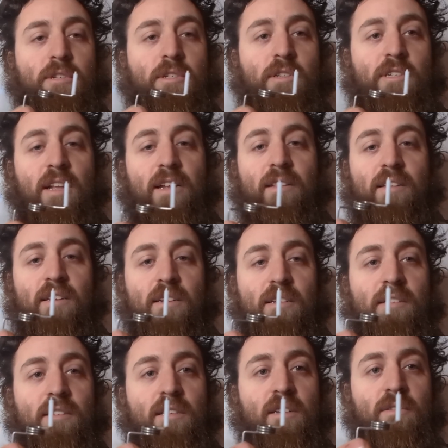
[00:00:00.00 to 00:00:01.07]
once you slide the
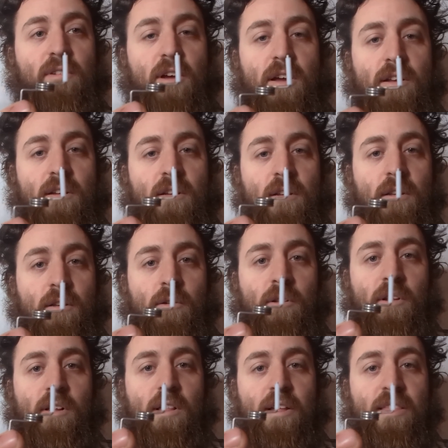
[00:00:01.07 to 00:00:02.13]
sleeve on, it will
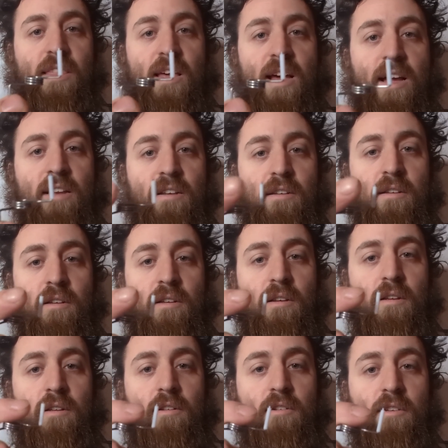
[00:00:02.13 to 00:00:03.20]
look like that.
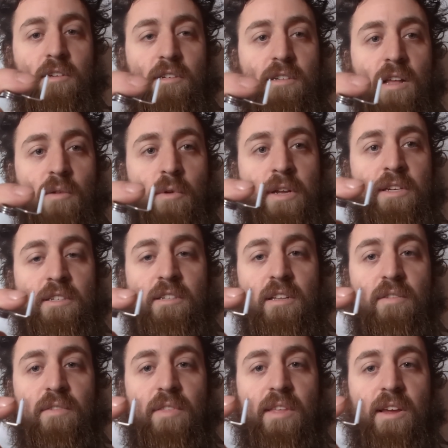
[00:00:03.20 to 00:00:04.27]
There's that white
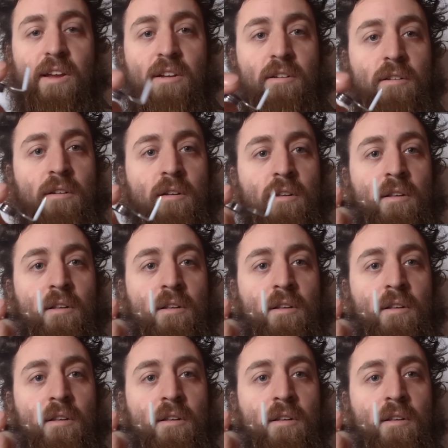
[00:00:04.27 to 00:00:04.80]
sleeve there.